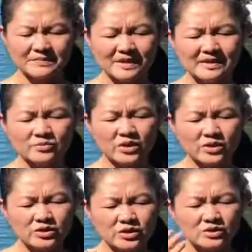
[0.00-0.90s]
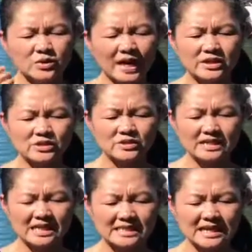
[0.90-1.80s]
Because when you try to do
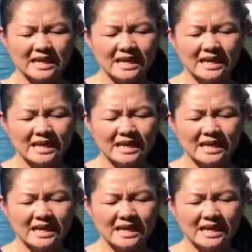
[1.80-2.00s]
this,